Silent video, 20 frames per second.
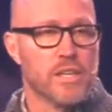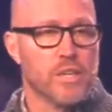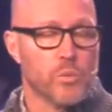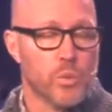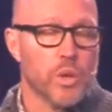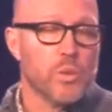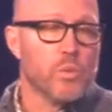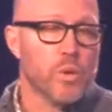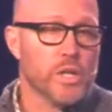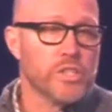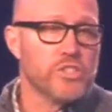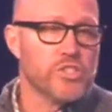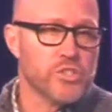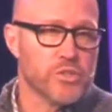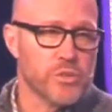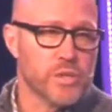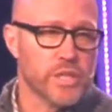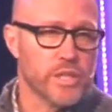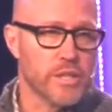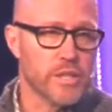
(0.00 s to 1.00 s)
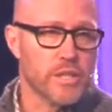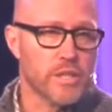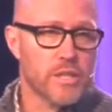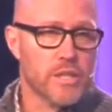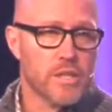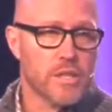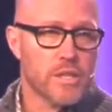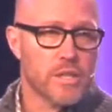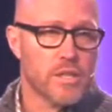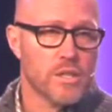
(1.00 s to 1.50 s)
We want you here
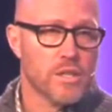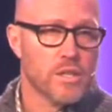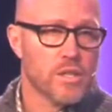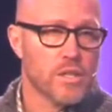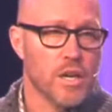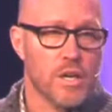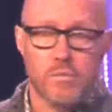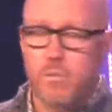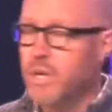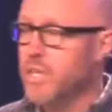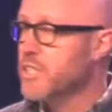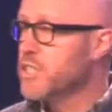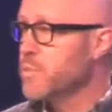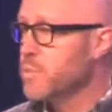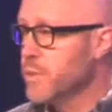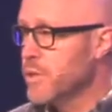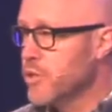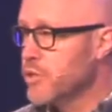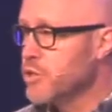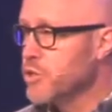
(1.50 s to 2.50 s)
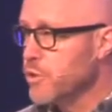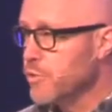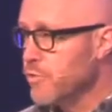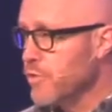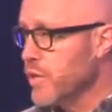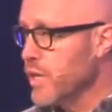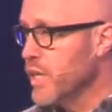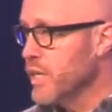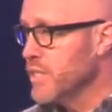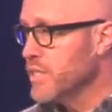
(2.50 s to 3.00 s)
among spiritual
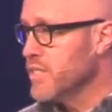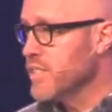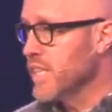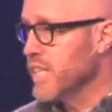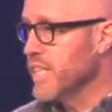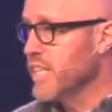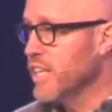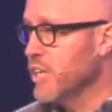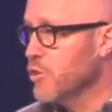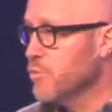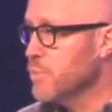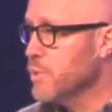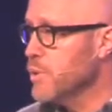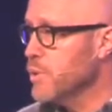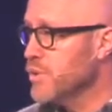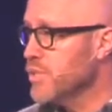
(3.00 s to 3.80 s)
friends that can help you